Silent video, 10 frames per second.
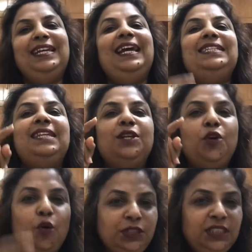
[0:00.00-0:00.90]
It's her
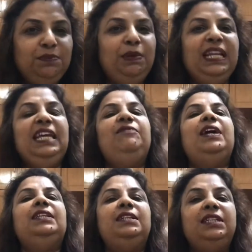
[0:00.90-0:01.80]
coach's belief
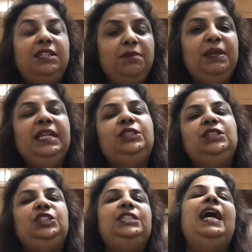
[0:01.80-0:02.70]
and the determination
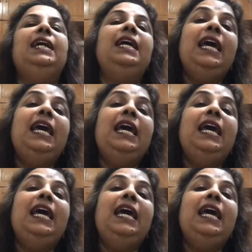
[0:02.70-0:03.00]
she had